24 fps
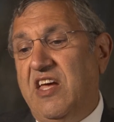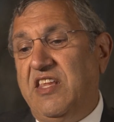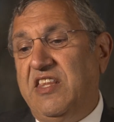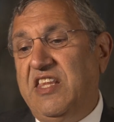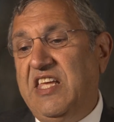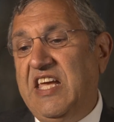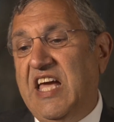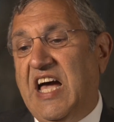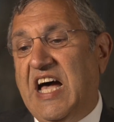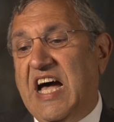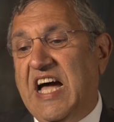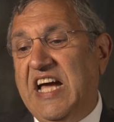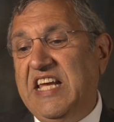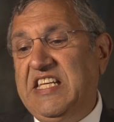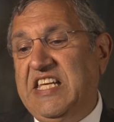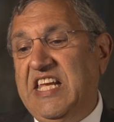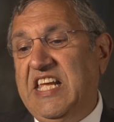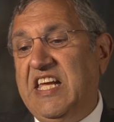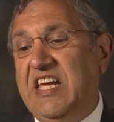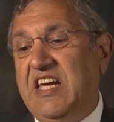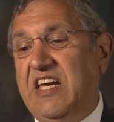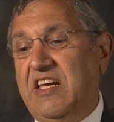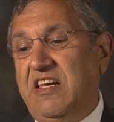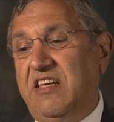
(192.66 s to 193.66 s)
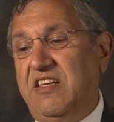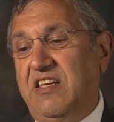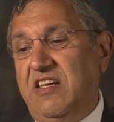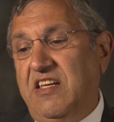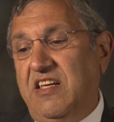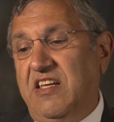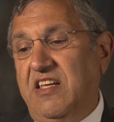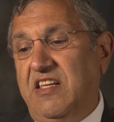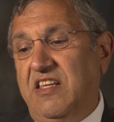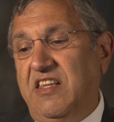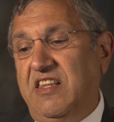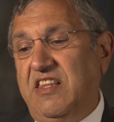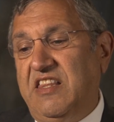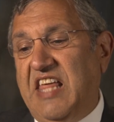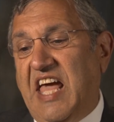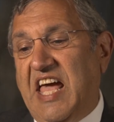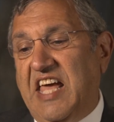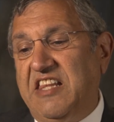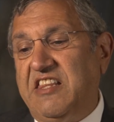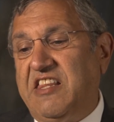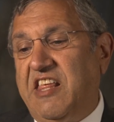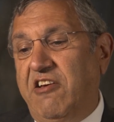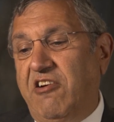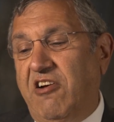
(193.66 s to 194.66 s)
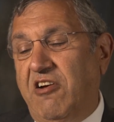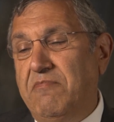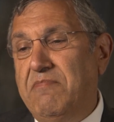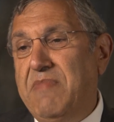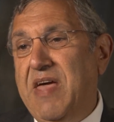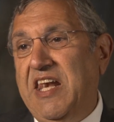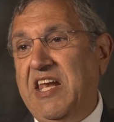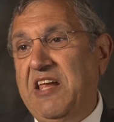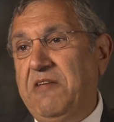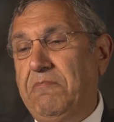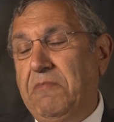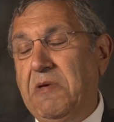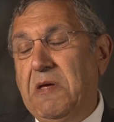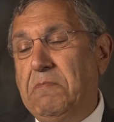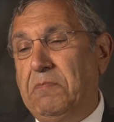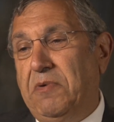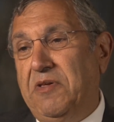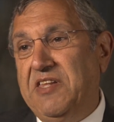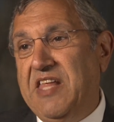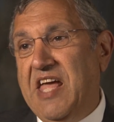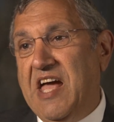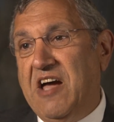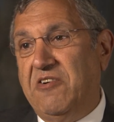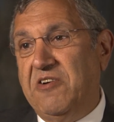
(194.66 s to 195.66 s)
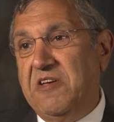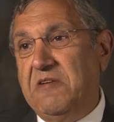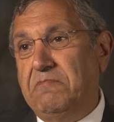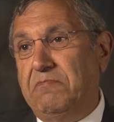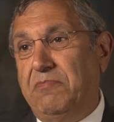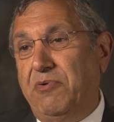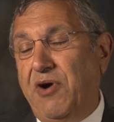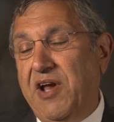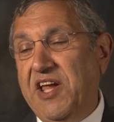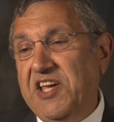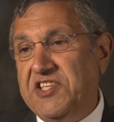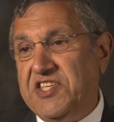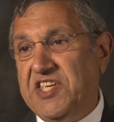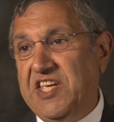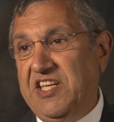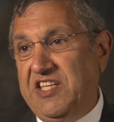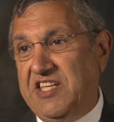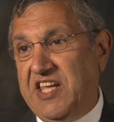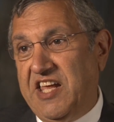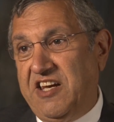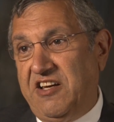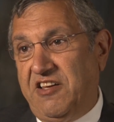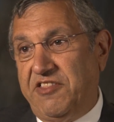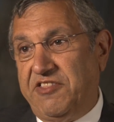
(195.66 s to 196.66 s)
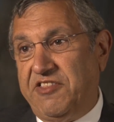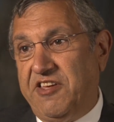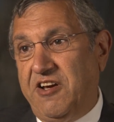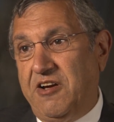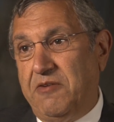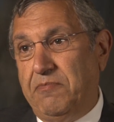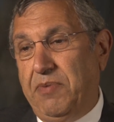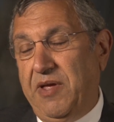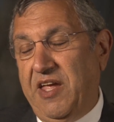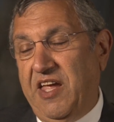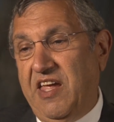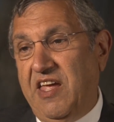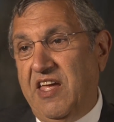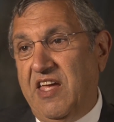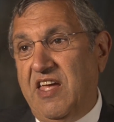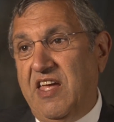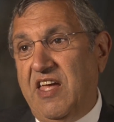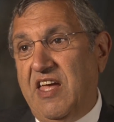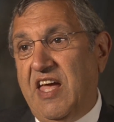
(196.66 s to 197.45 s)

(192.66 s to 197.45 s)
The idea that there are many people now embracing dental therapy